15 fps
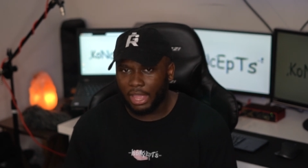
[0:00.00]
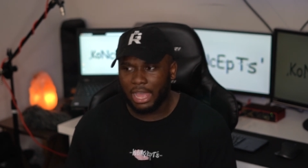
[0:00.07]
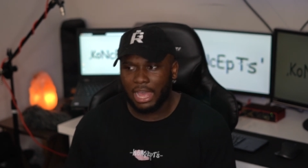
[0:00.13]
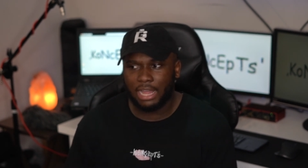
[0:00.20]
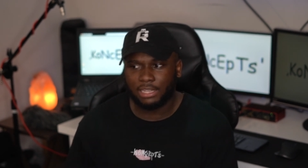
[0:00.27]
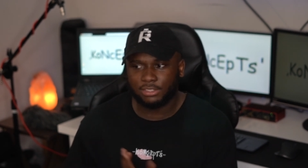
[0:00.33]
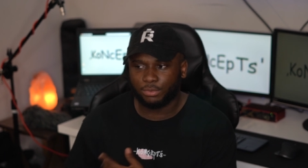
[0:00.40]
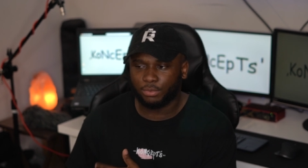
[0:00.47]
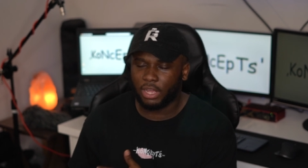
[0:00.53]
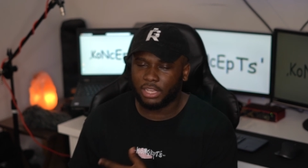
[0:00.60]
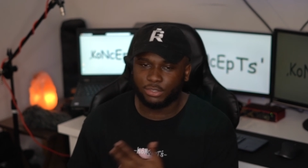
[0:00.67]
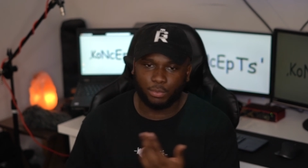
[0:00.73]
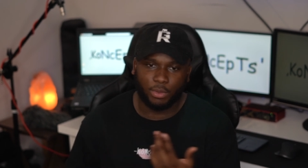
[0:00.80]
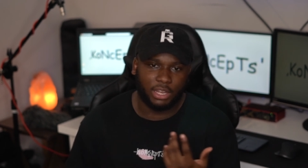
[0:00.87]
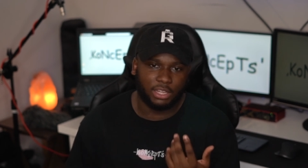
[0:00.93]

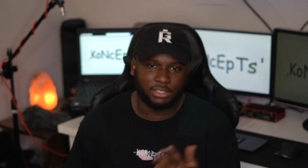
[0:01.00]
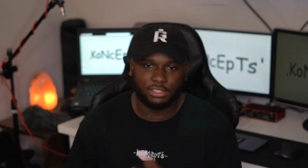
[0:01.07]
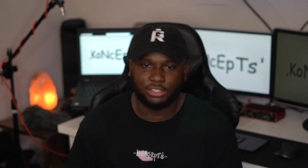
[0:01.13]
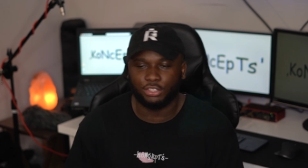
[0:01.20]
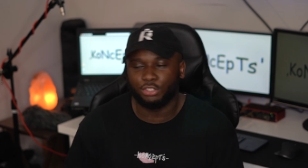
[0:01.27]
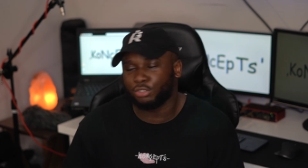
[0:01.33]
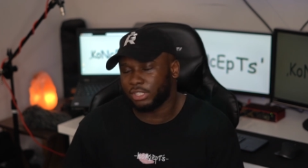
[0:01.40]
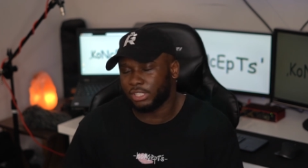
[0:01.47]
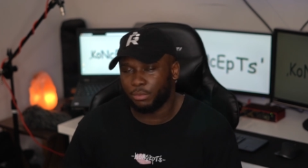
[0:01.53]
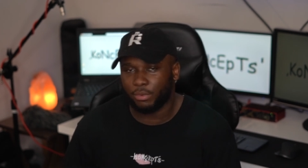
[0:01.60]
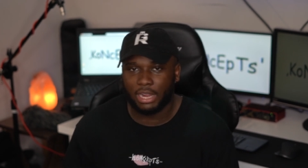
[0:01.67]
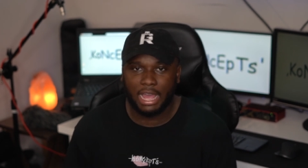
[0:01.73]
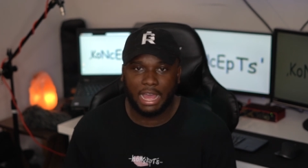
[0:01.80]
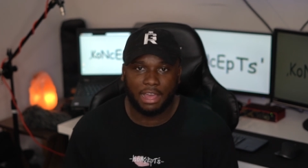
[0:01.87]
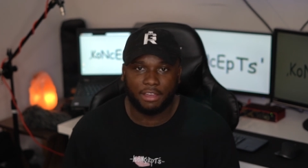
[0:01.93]
As well as usually when
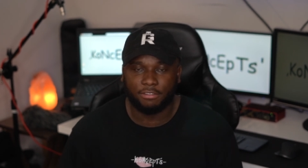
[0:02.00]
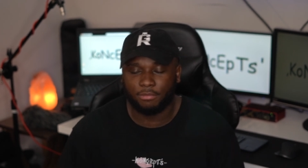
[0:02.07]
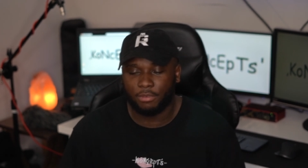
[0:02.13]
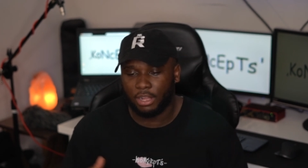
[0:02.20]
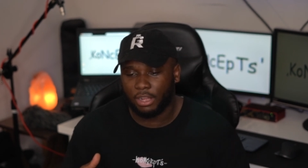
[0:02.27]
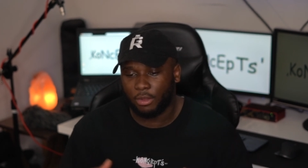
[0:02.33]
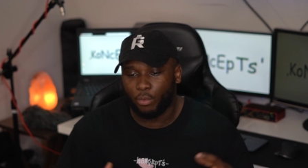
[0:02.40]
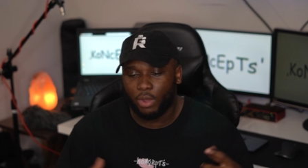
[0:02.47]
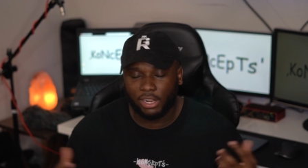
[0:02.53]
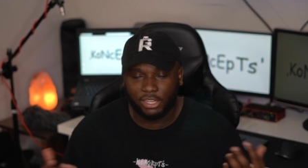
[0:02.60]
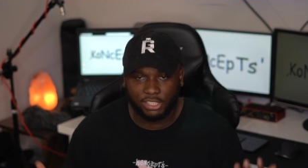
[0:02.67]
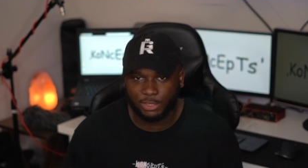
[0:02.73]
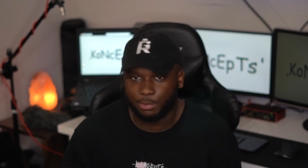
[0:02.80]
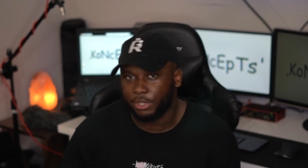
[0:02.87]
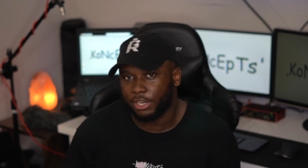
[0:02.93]
I have a
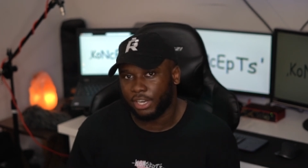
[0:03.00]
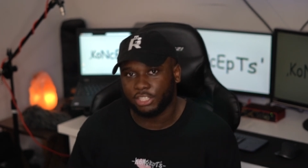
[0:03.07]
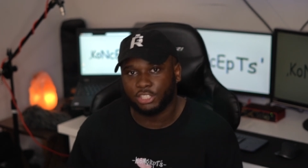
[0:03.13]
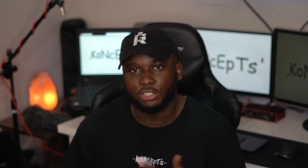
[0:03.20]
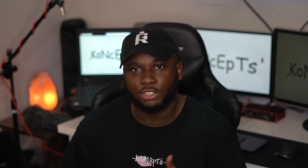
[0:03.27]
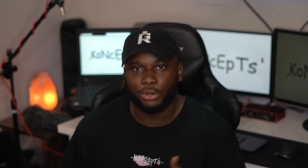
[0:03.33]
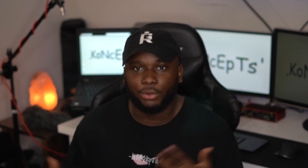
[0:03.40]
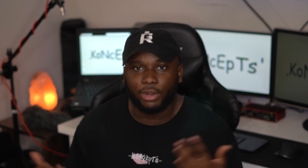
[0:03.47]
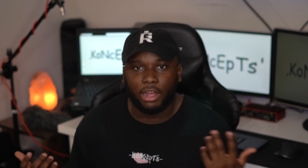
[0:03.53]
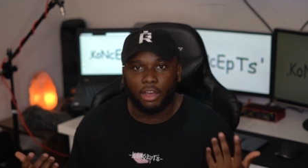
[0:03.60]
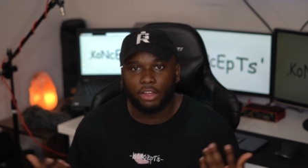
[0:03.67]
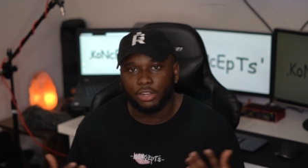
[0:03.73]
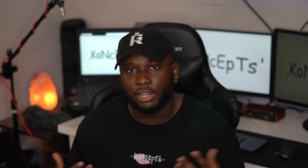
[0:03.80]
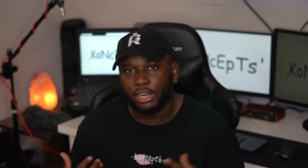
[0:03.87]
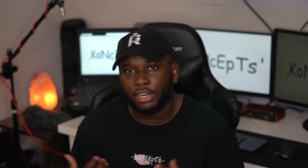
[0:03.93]
wireless speaker, I just throw that
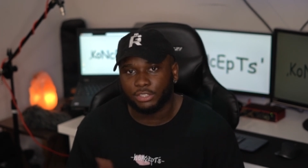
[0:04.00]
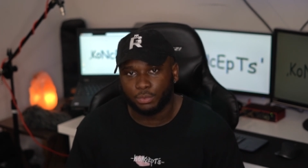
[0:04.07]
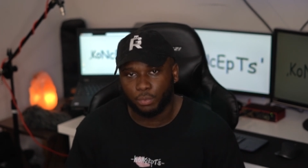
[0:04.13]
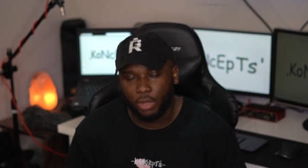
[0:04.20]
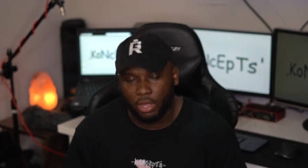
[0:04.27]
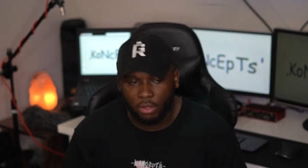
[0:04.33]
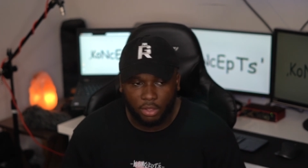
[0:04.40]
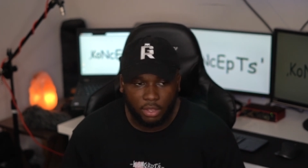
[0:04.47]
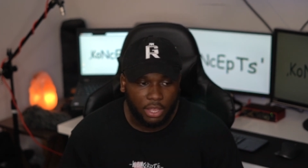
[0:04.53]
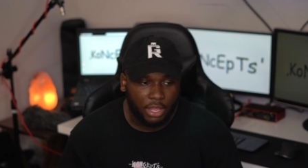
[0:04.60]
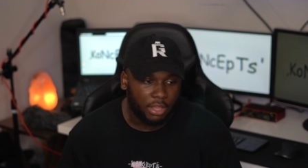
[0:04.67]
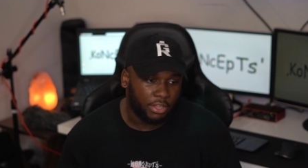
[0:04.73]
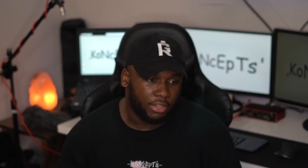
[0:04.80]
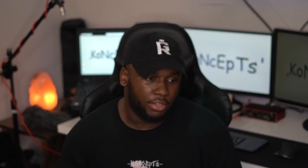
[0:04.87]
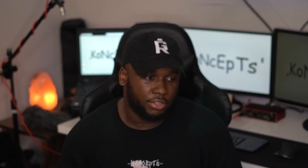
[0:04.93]
on there as well.
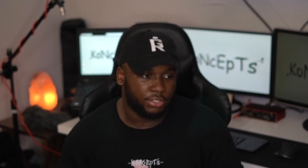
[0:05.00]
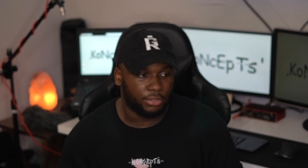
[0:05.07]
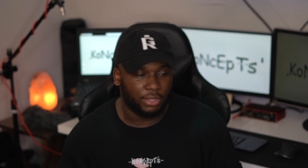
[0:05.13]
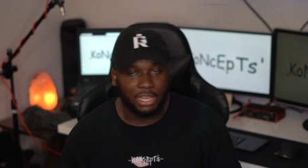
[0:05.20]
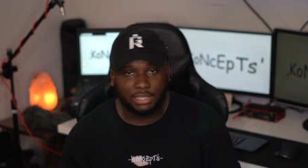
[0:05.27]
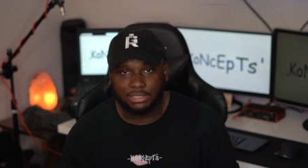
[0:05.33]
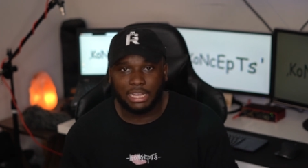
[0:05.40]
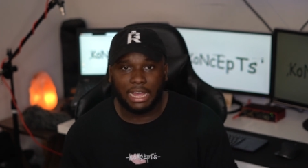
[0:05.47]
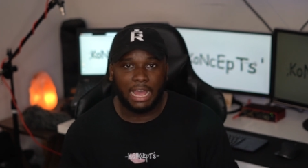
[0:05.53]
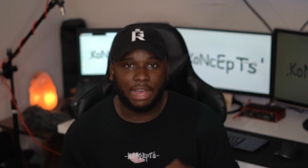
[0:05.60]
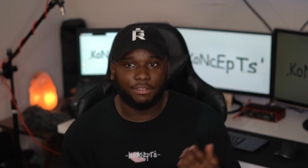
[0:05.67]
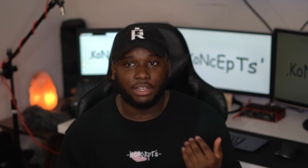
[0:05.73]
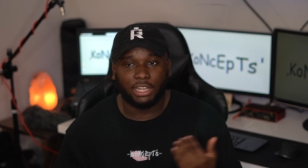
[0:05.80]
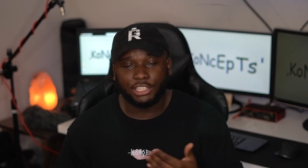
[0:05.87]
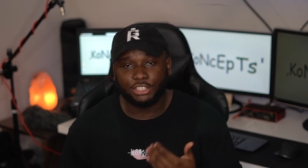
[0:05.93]
So yes, I
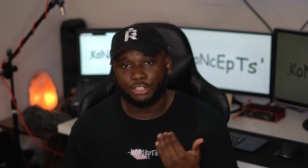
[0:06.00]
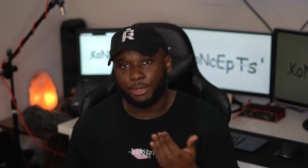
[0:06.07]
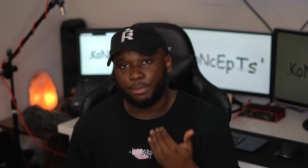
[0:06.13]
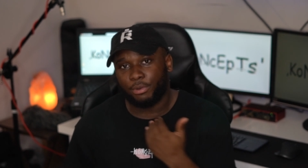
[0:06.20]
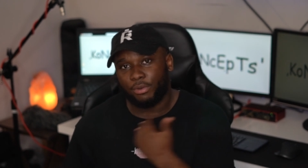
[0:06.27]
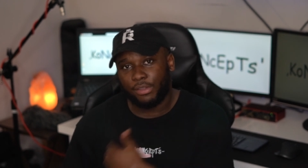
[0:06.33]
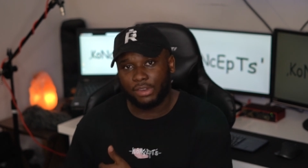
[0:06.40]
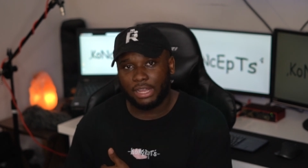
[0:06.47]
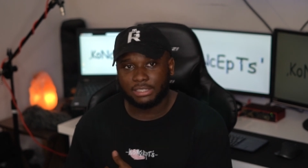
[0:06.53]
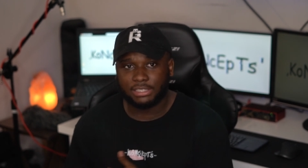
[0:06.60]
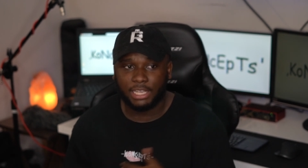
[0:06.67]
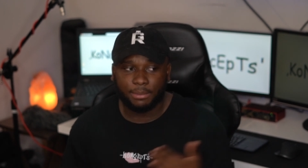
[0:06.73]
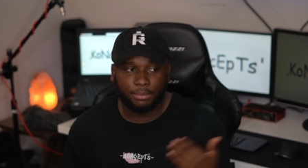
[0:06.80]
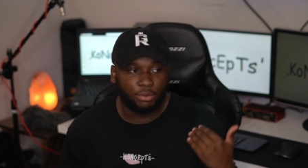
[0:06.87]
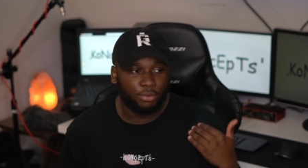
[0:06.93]
have a light strip around that
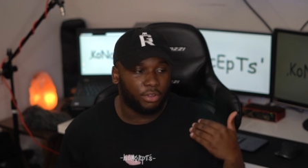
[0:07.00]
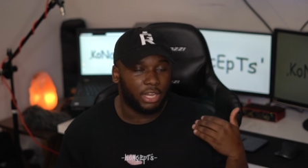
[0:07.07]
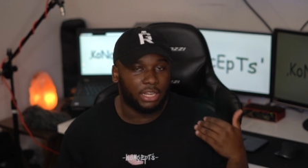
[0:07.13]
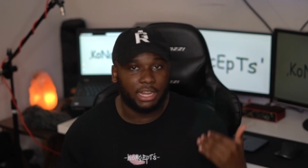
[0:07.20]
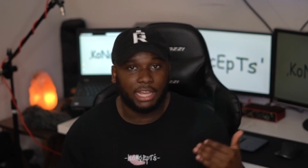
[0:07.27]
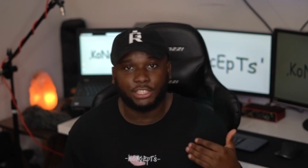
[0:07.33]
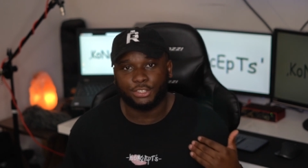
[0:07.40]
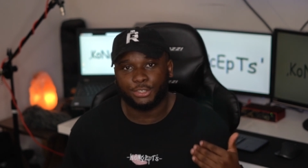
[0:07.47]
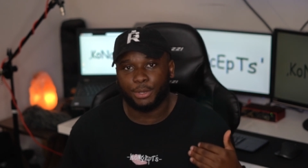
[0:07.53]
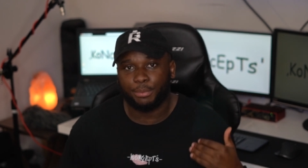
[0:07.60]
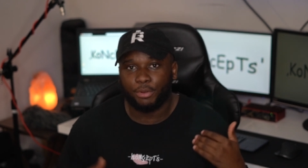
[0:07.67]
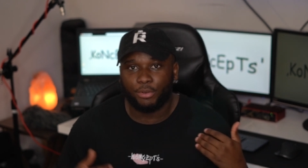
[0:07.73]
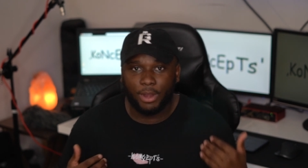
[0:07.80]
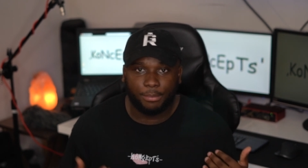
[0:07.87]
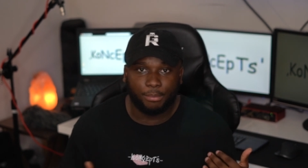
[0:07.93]
table, a light strip
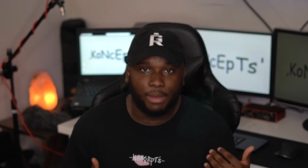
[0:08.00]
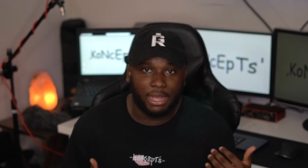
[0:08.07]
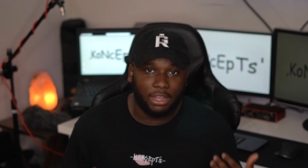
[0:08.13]
around